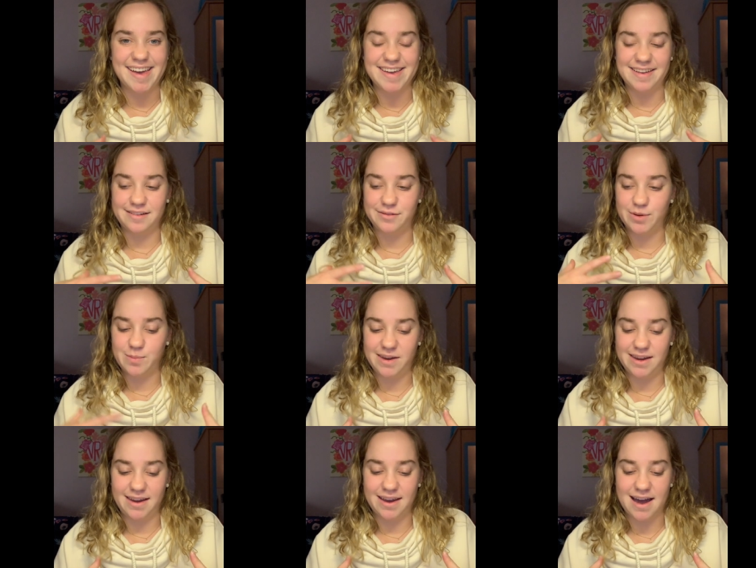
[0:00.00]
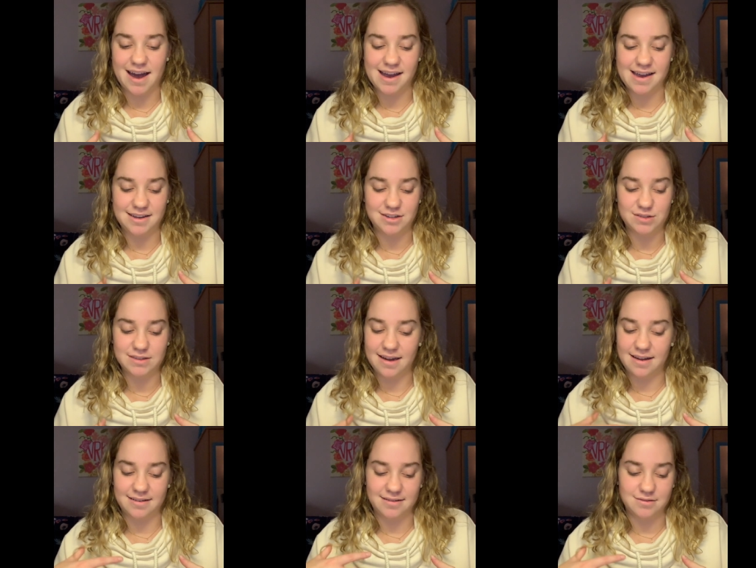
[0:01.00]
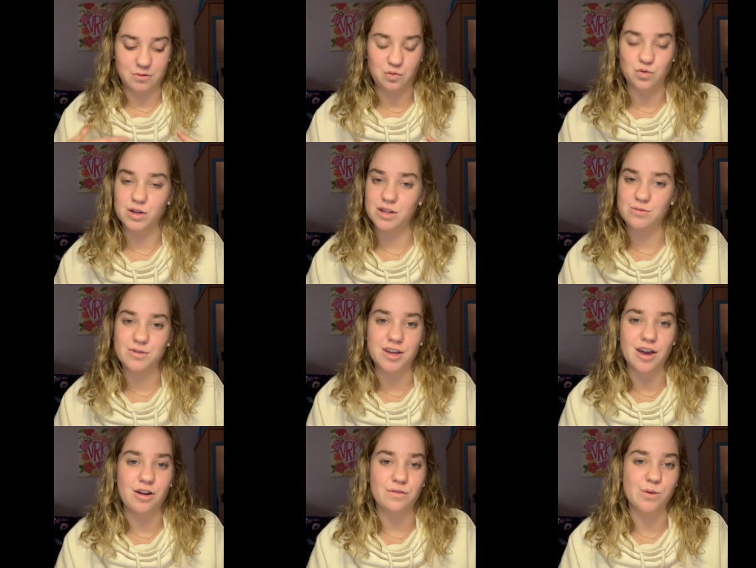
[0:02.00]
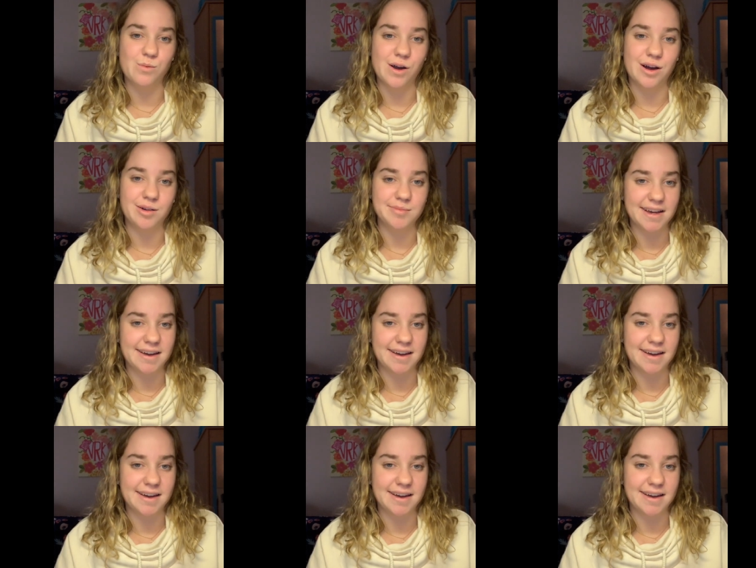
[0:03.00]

And for me, I had just gotten really, really overwhelmed.